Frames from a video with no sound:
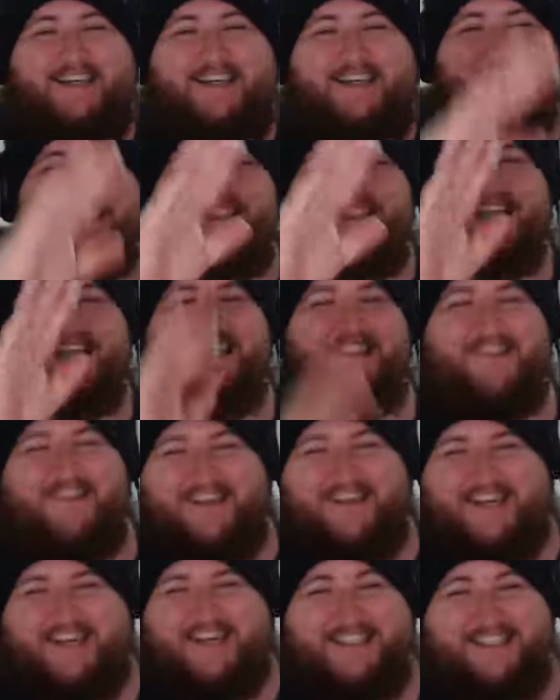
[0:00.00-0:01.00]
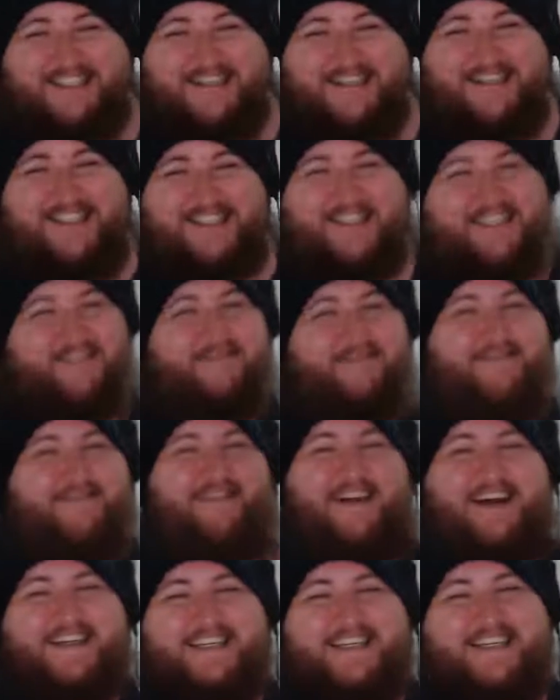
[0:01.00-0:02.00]
10 likes. That's all we're
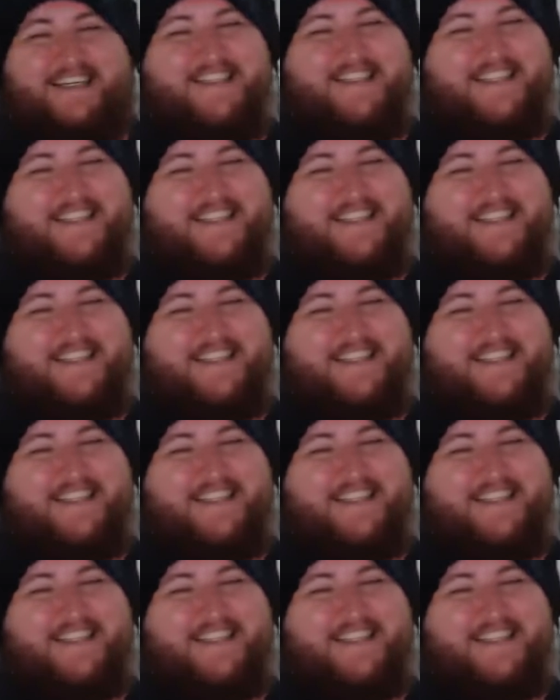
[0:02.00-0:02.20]
asking. 10